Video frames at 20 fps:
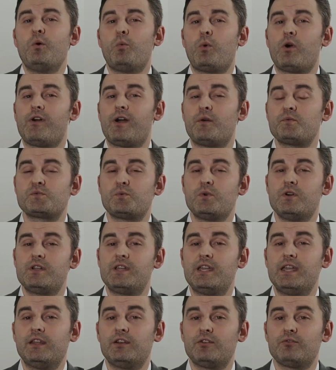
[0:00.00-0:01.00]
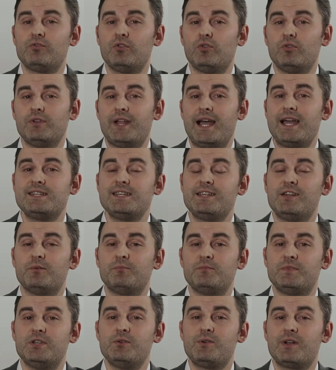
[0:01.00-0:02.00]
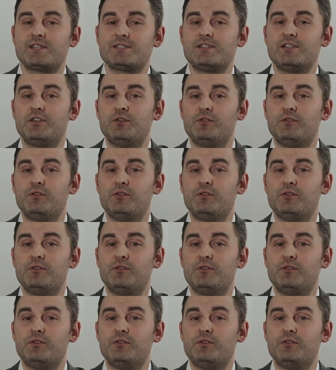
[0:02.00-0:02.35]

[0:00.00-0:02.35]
where I was working in a role heading up Newcastle